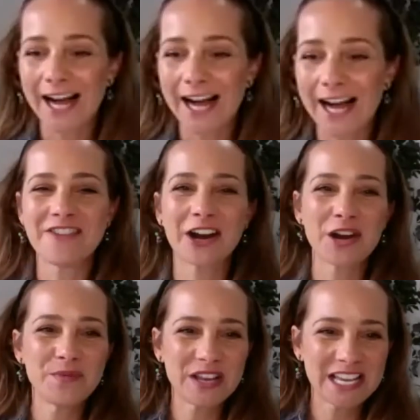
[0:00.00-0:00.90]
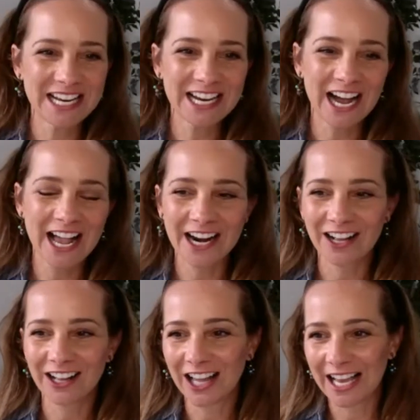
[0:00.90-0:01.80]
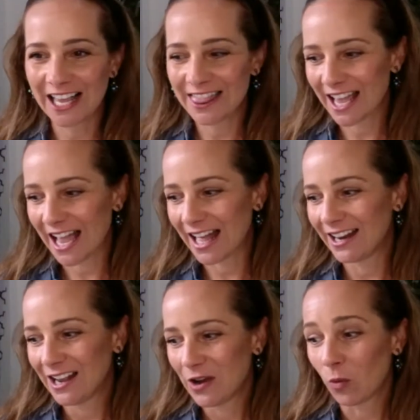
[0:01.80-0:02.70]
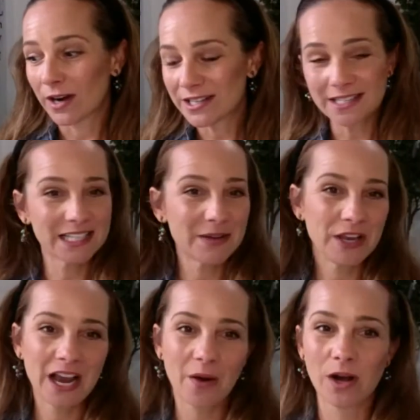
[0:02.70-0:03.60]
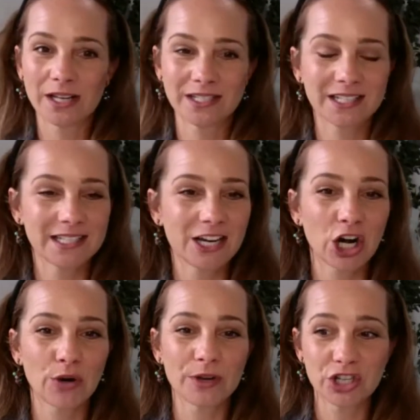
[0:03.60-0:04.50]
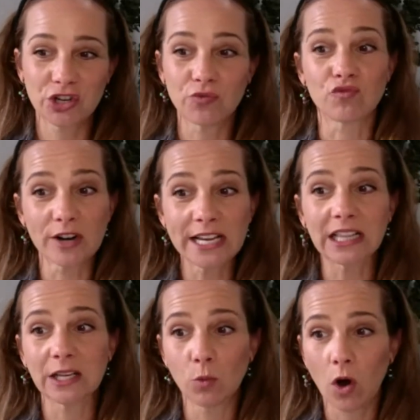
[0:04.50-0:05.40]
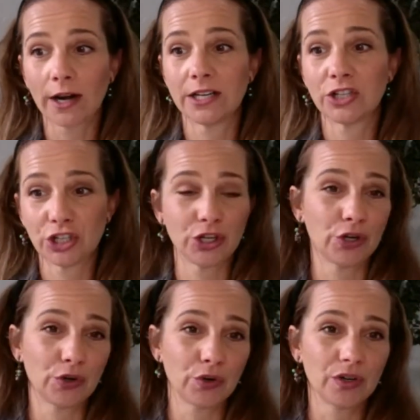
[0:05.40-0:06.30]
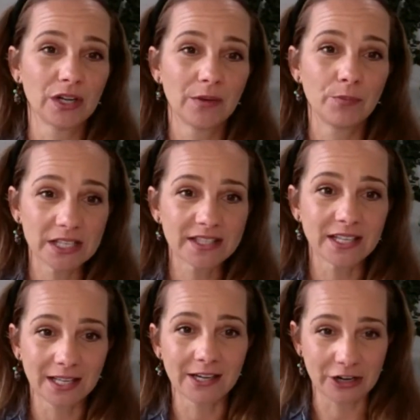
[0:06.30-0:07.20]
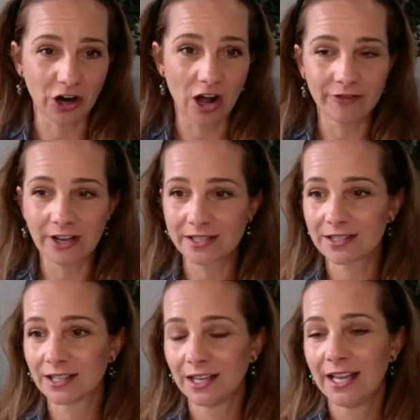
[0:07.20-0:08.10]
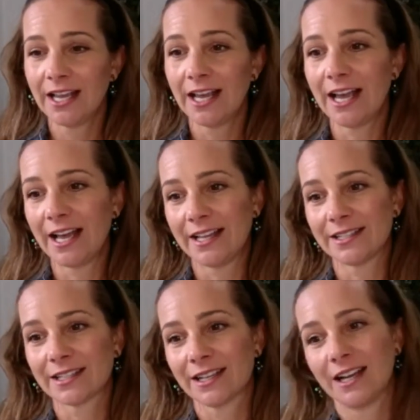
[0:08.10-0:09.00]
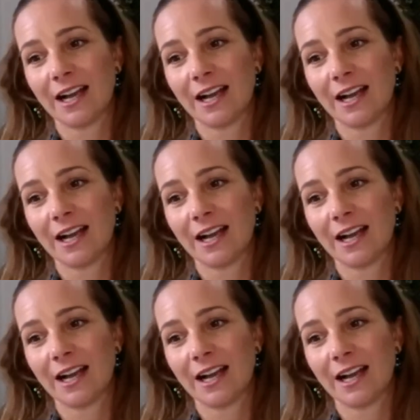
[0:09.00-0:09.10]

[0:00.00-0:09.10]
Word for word: in the very beginning, I had a client that wanted to see me. I wanted to see her, but she really wanted to be seen in an office. And